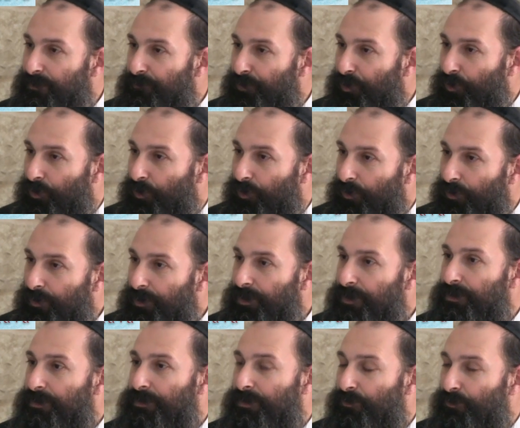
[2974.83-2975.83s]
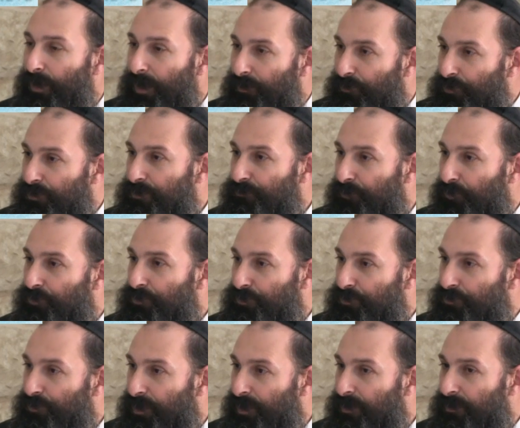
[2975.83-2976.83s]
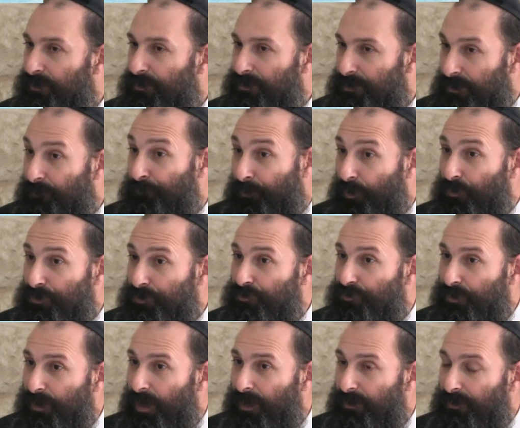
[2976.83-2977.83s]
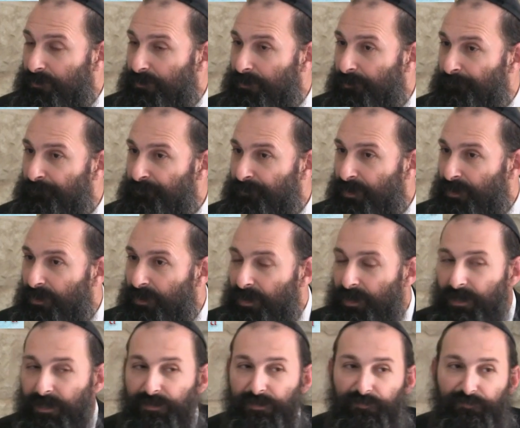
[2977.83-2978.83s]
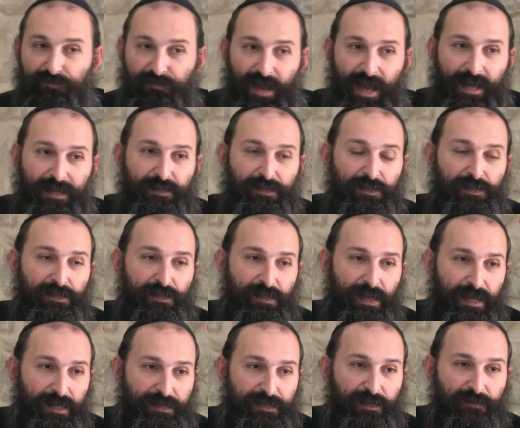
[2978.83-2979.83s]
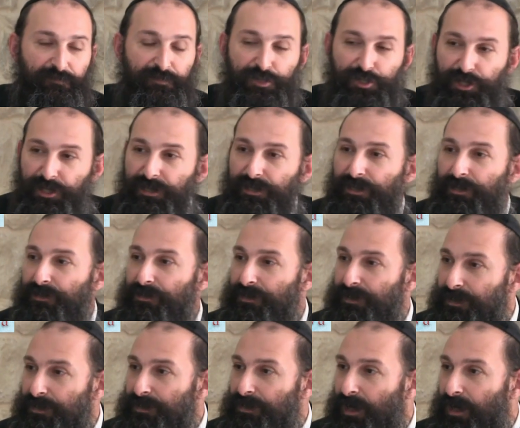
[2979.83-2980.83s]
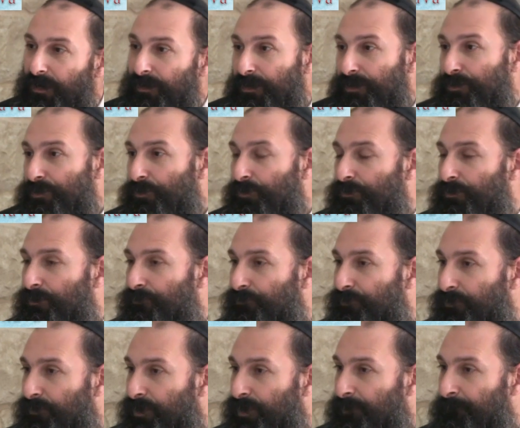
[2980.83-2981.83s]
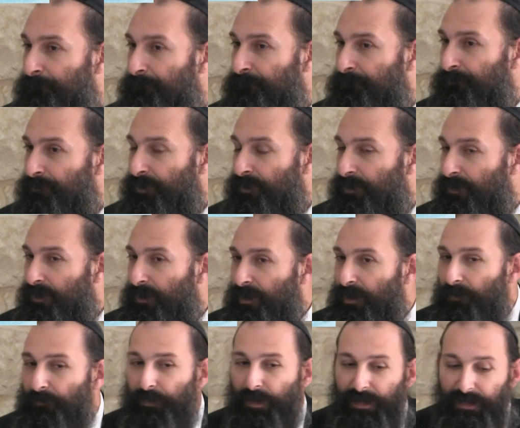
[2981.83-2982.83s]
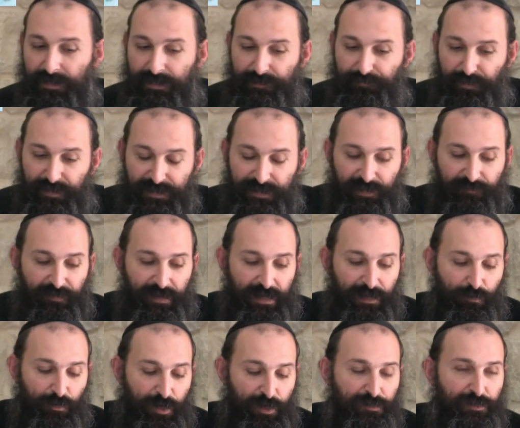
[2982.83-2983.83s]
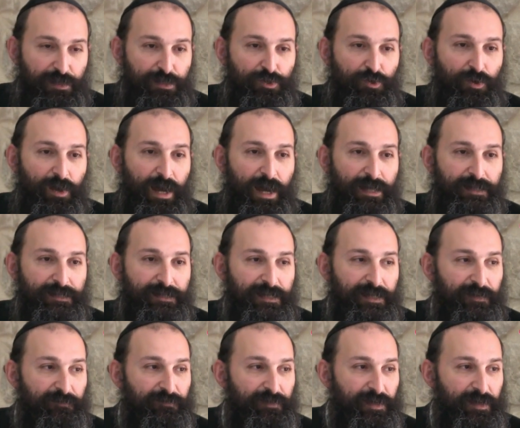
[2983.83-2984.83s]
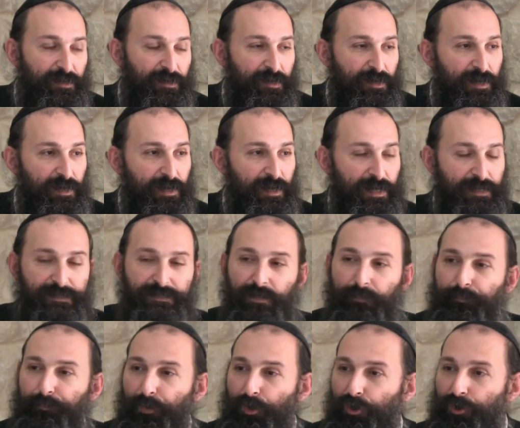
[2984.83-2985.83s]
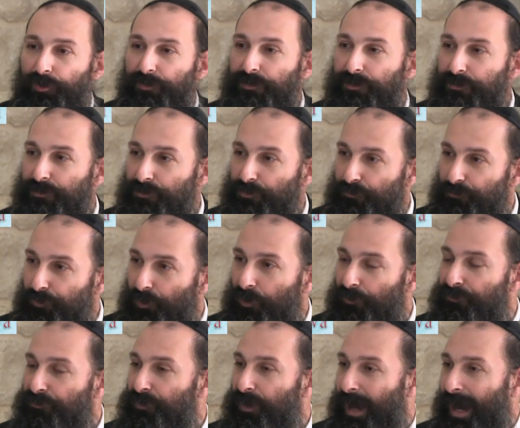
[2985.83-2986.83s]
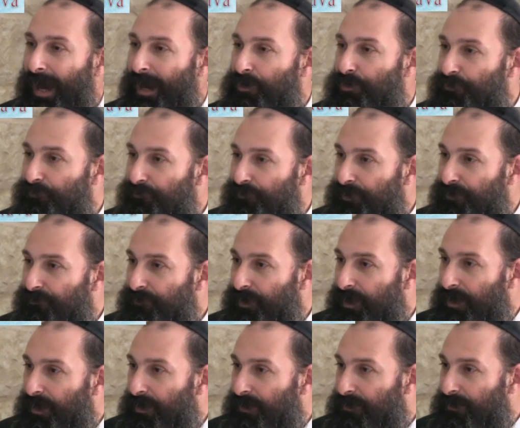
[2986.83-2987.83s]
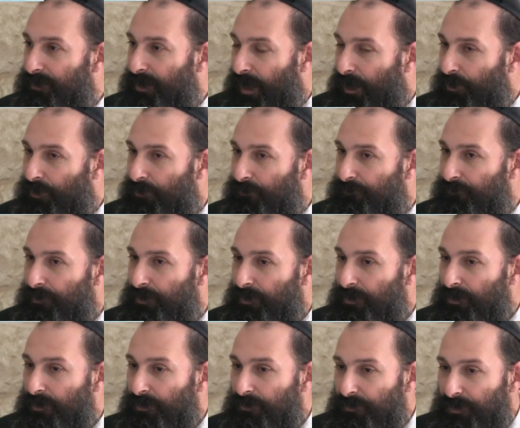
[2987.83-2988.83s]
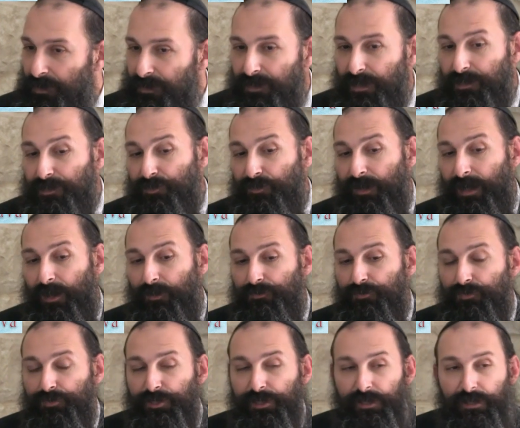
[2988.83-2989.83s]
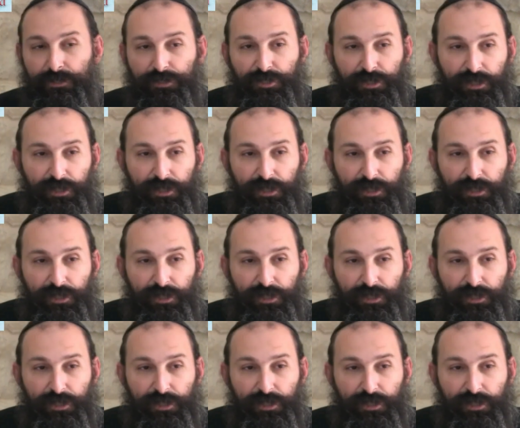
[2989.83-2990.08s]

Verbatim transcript: Bechor. He's the one who's supposed to get it. The fact that Esav cheated Yitzchak, that's a whole different thing. But specifically where the Torah is giving a support to both the act of Rivka and Yaakov, that it says you're allowed to cheat a